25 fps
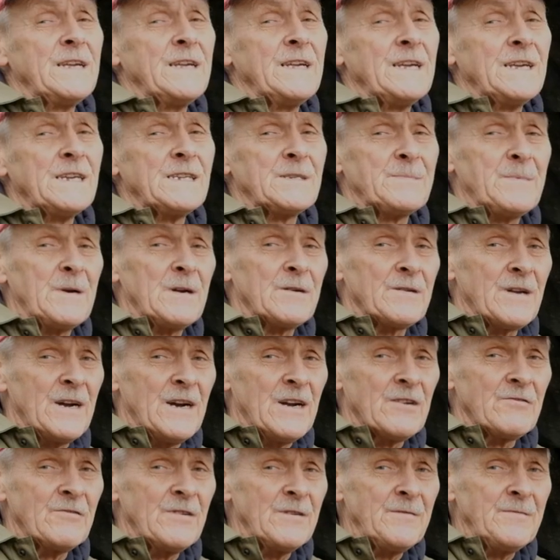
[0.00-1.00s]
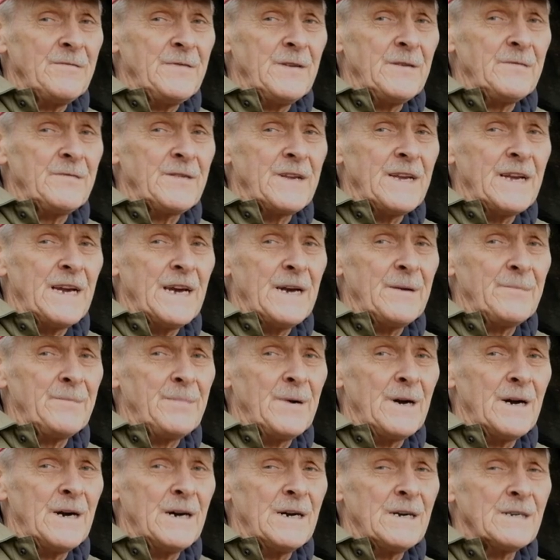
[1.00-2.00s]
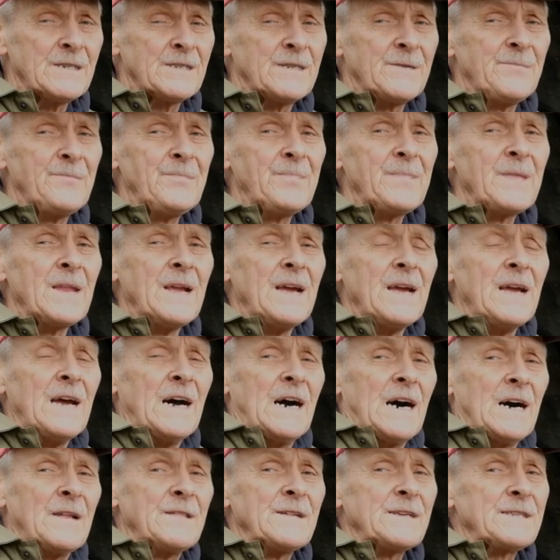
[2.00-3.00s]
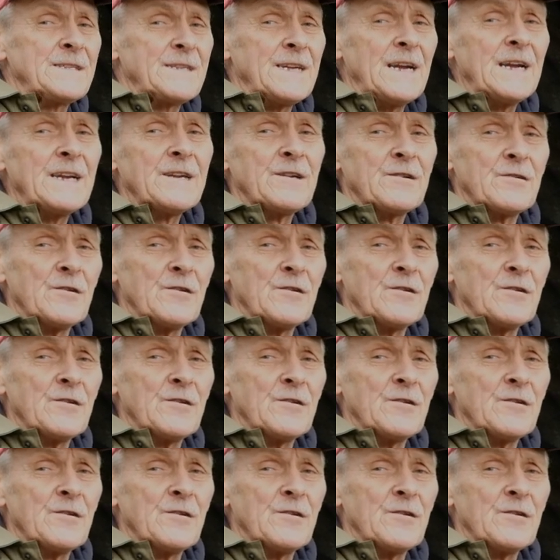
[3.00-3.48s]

is about 150 amp hours. And the standard